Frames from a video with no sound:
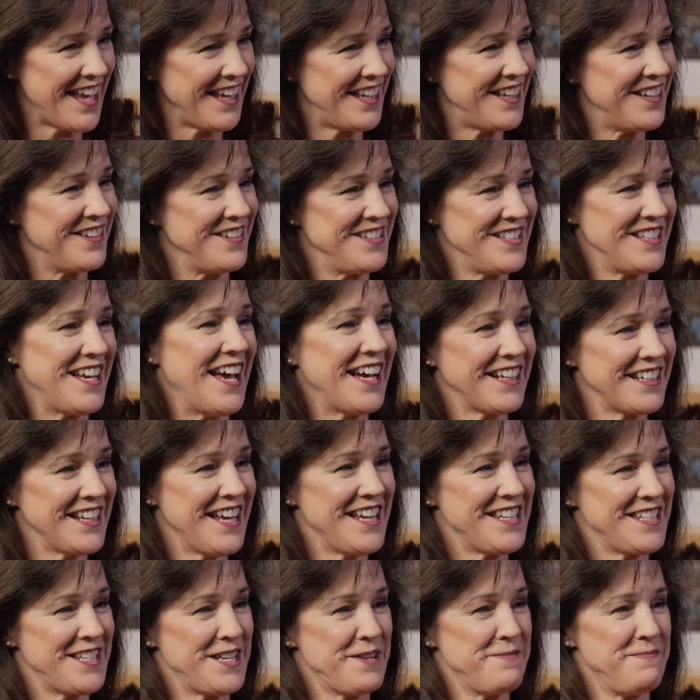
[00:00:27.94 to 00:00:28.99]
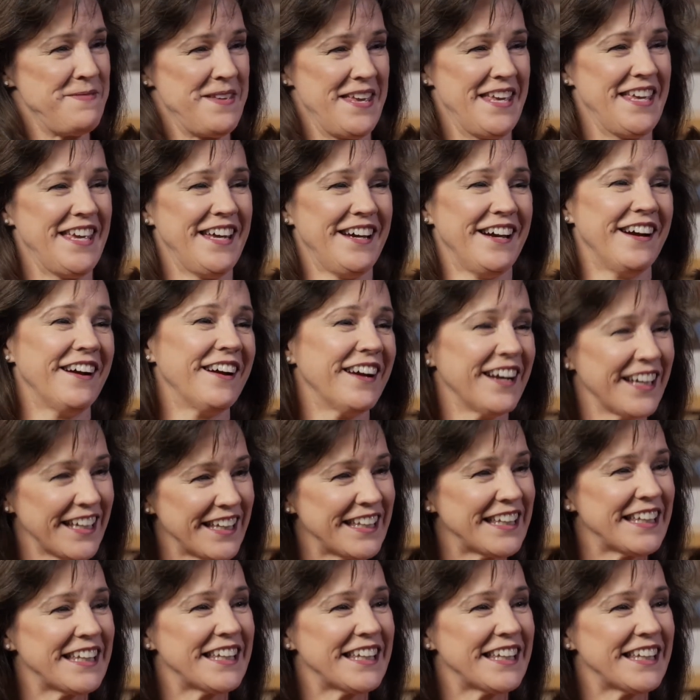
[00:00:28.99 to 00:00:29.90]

Thank you, Jack. Nice to be here.